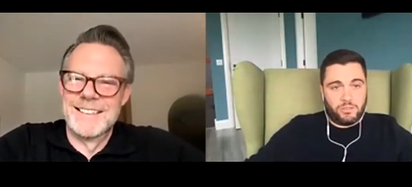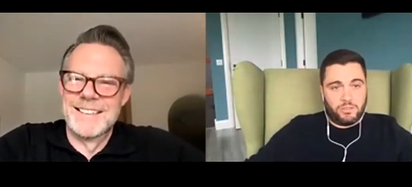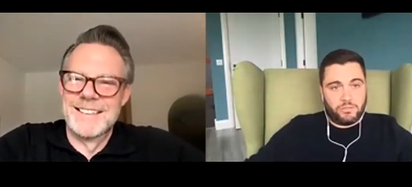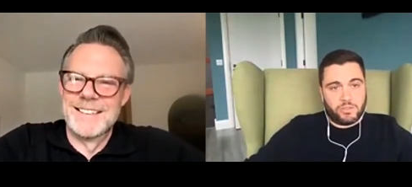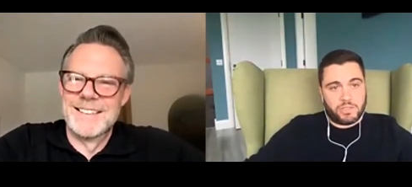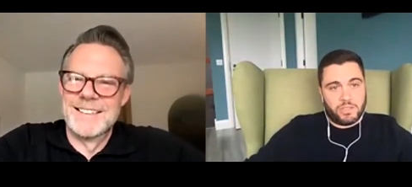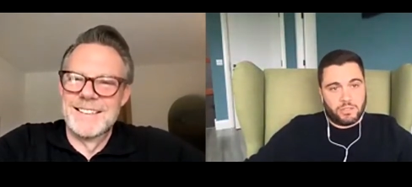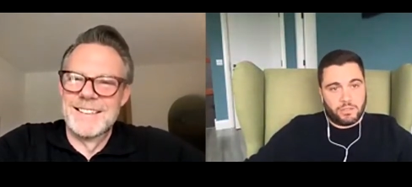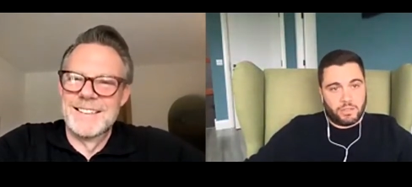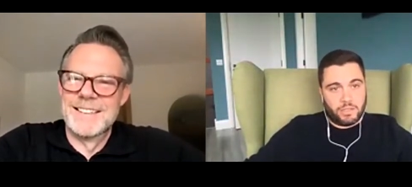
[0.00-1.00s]
Speaker 1: university
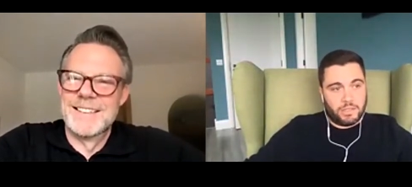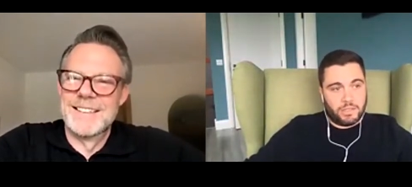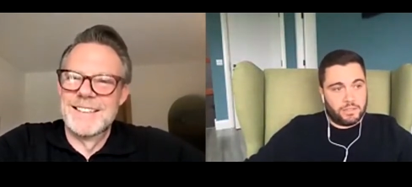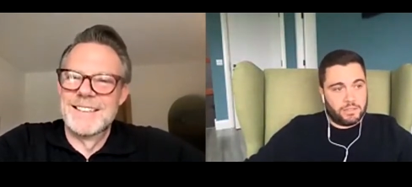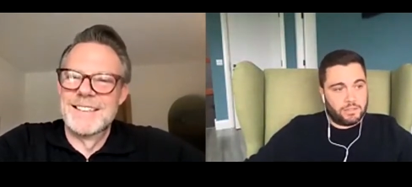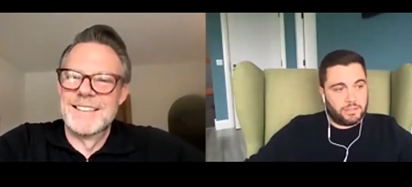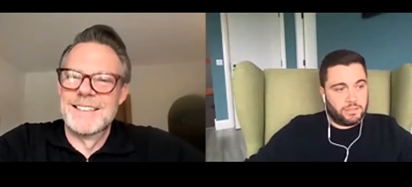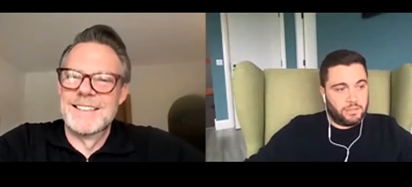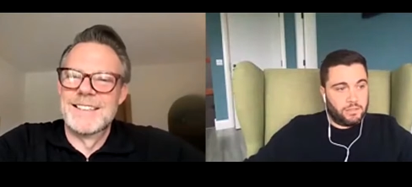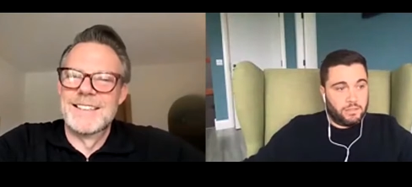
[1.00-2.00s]
and
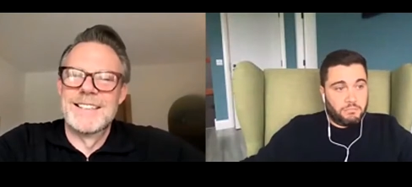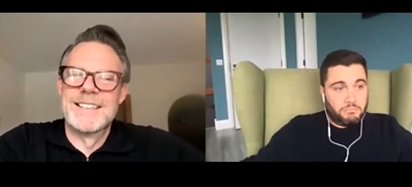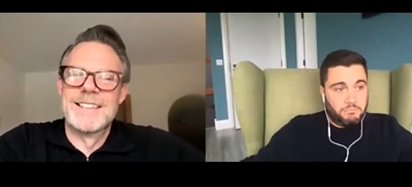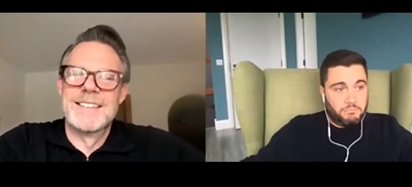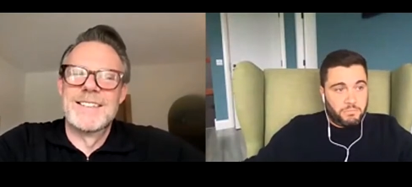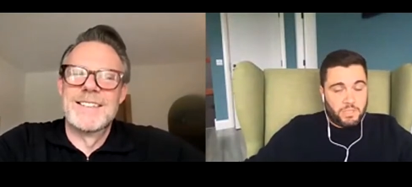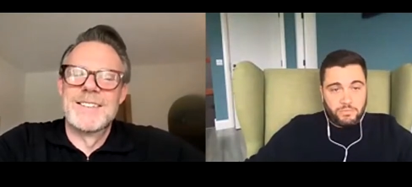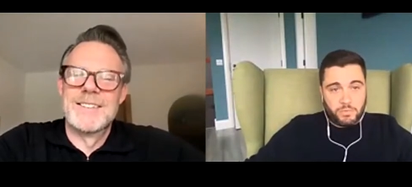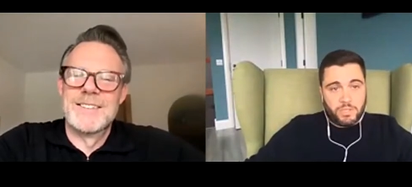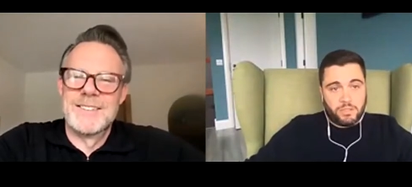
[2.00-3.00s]
and
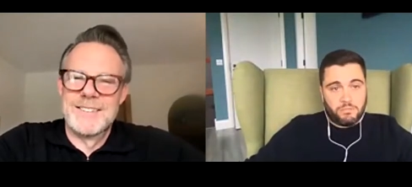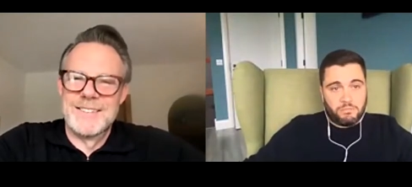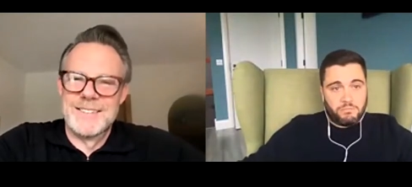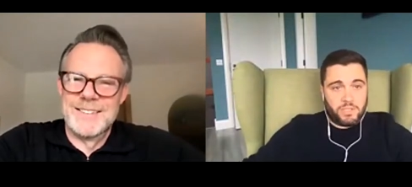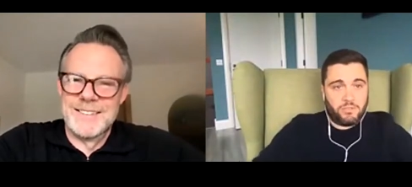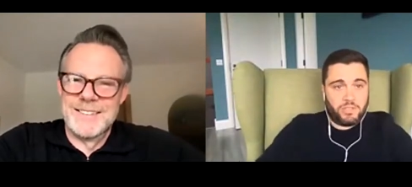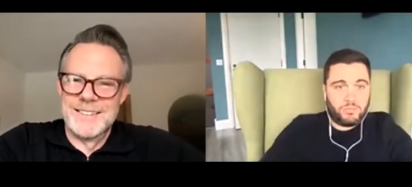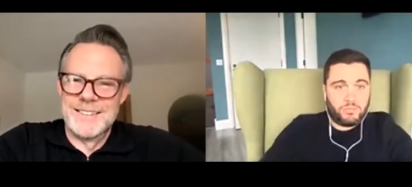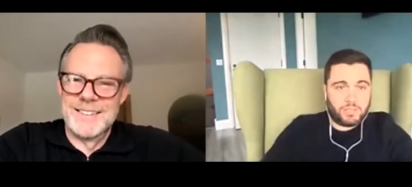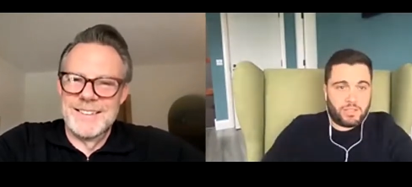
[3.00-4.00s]
from there, security
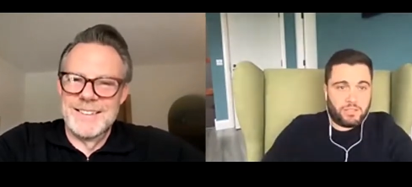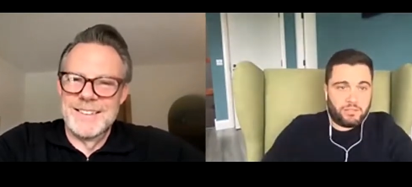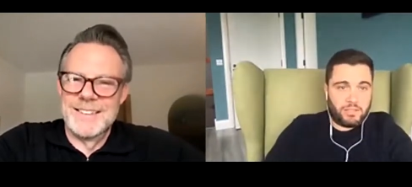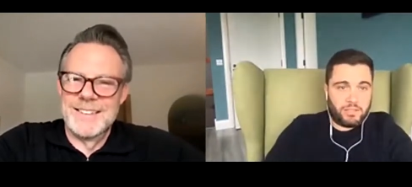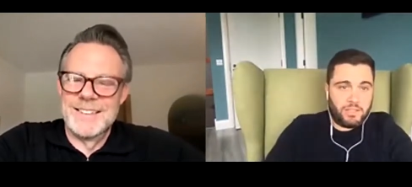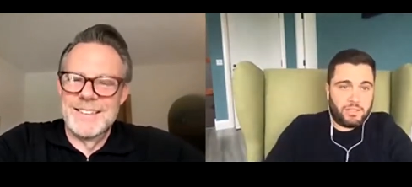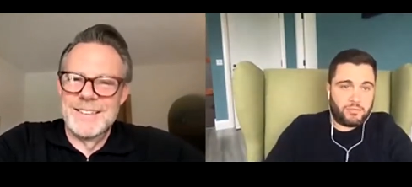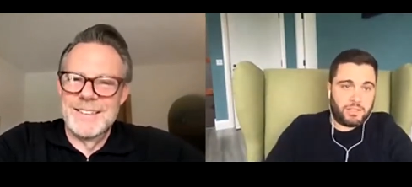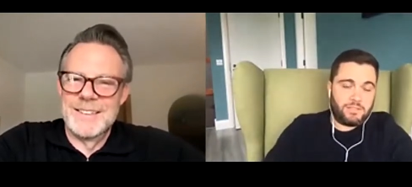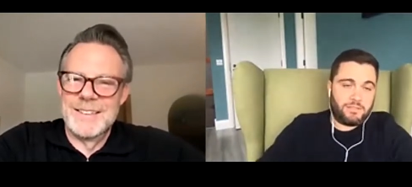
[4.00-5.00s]
was kind of a, an
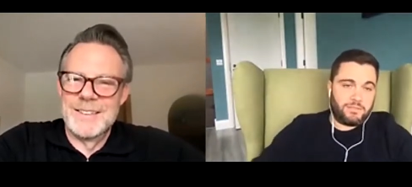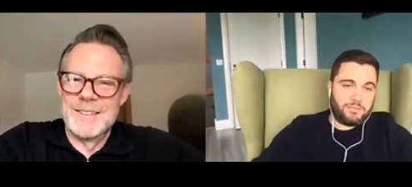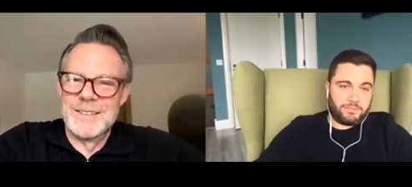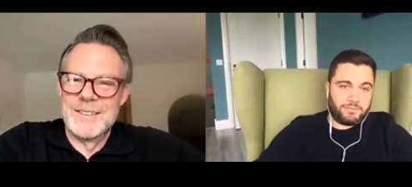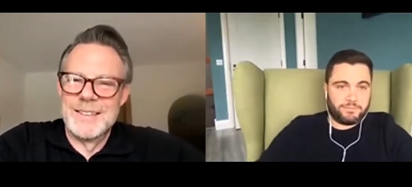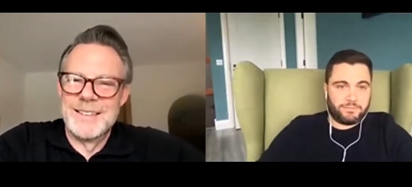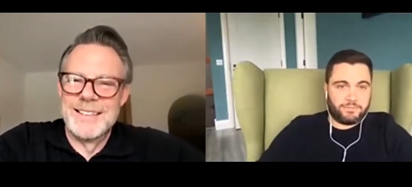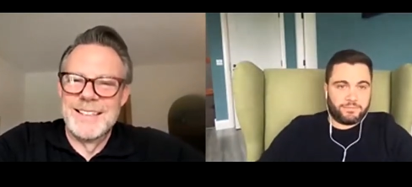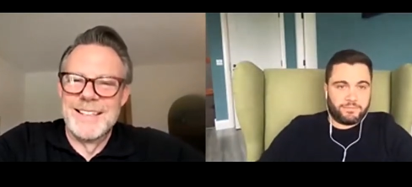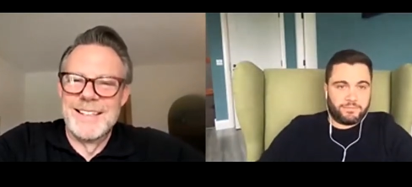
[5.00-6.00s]
interest.
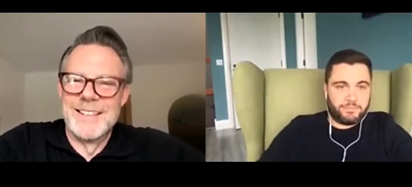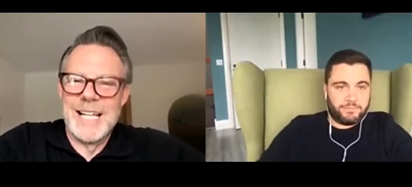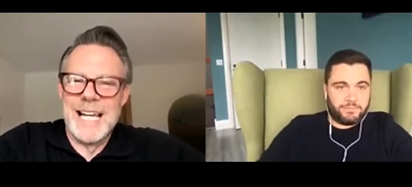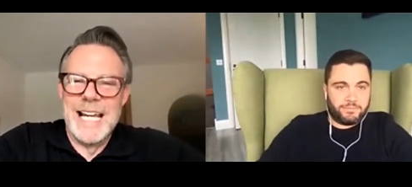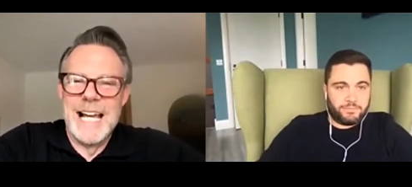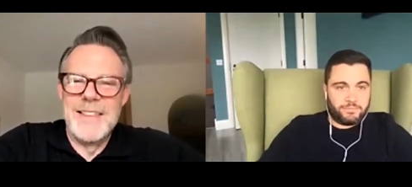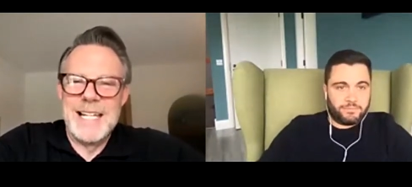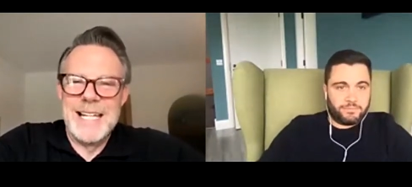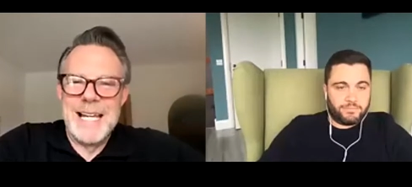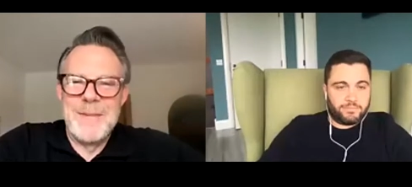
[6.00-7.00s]
Speaker 2: Okay, and
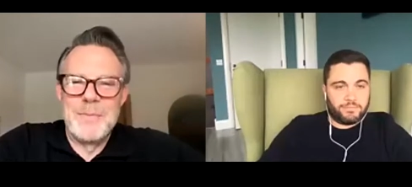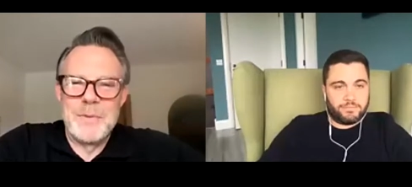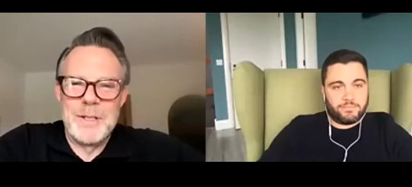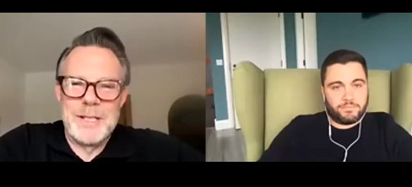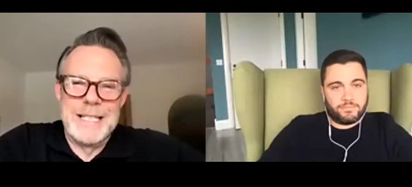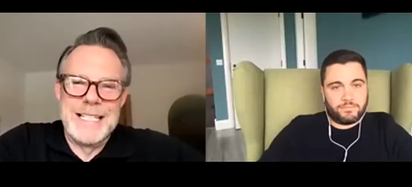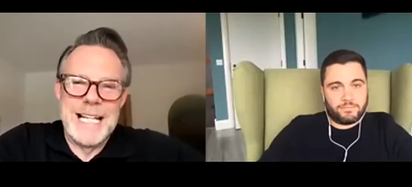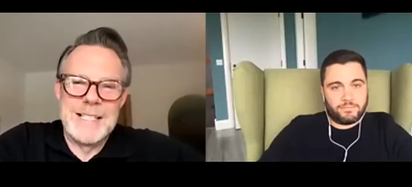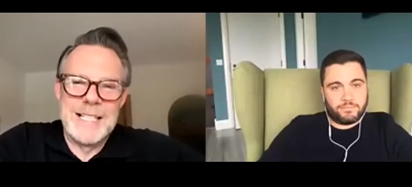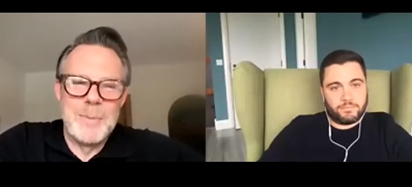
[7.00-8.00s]
then um, can you tell
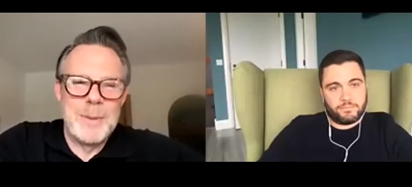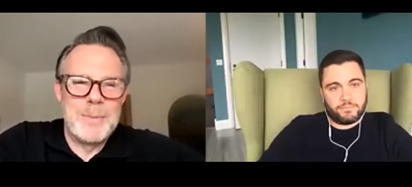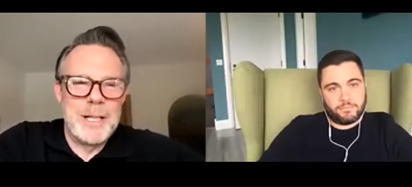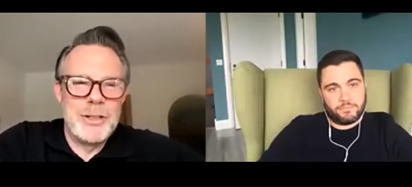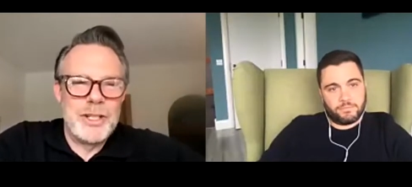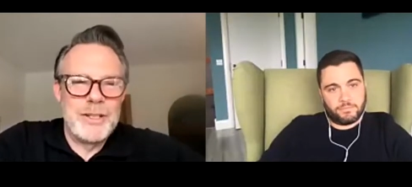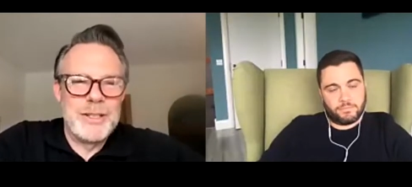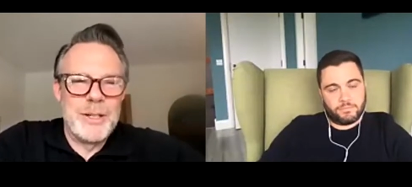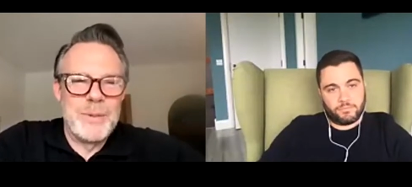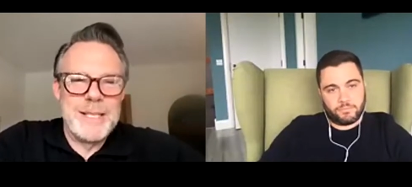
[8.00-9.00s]
us a little bit about your,
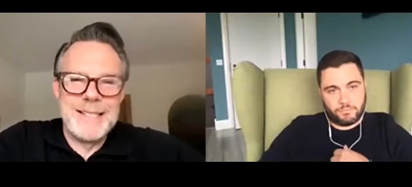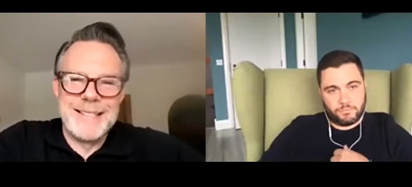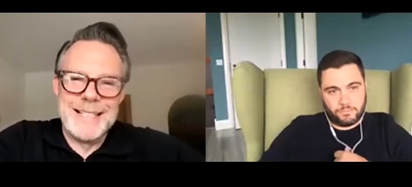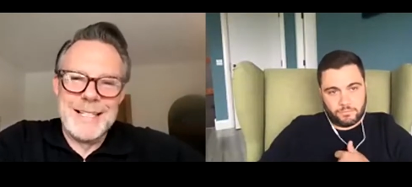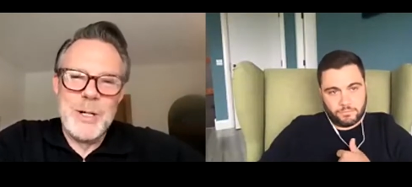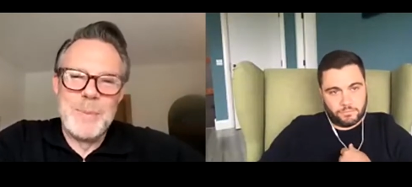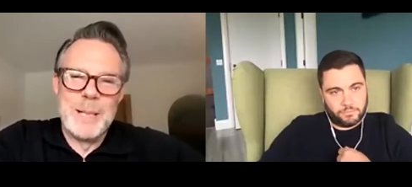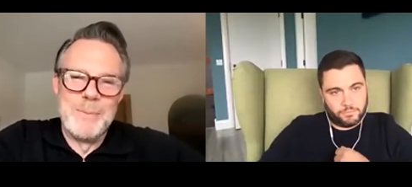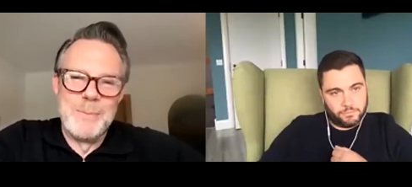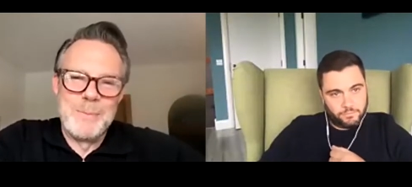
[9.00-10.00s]
your business in Cuba?
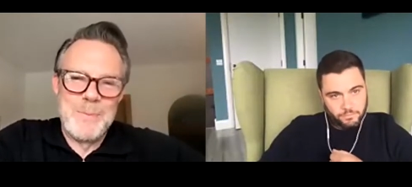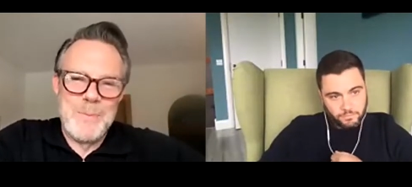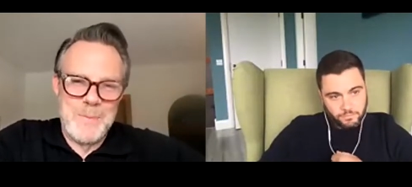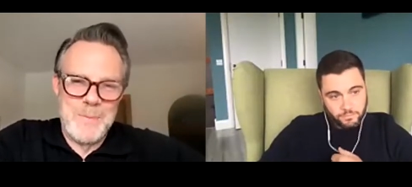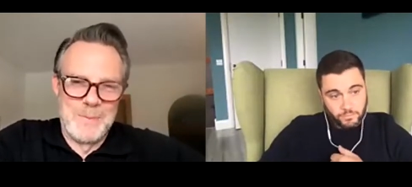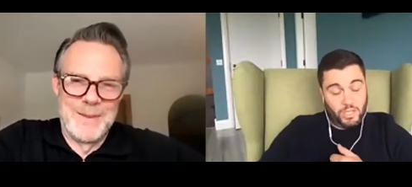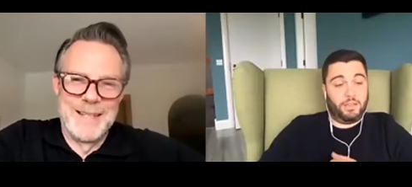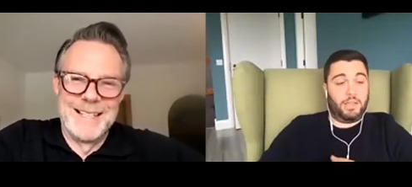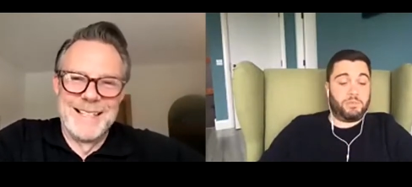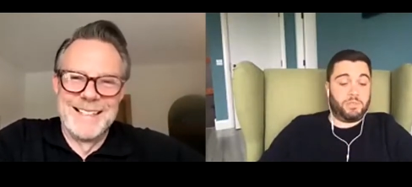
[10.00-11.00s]

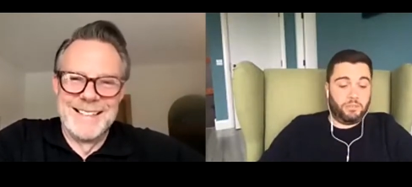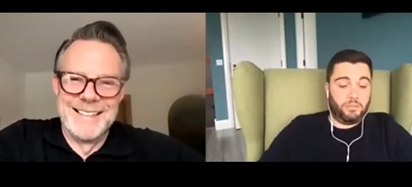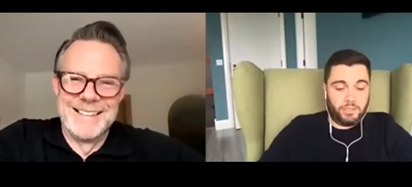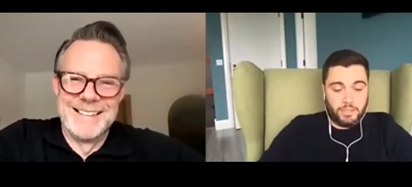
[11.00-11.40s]
Speaker 1: Yeah, absolutely.